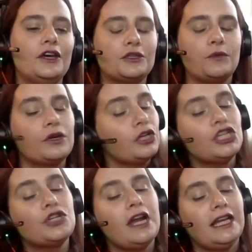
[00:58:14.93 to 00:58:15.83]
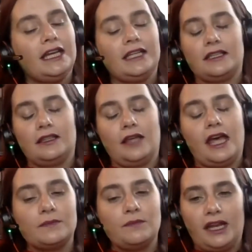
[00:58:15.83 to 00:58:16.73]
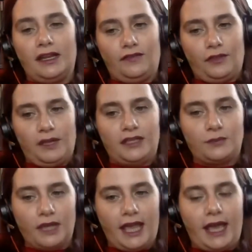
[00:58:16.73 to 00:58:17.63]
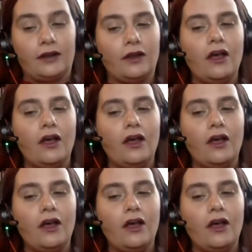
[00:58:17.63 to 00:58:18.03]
So we're going to try to get to as many of them as we can.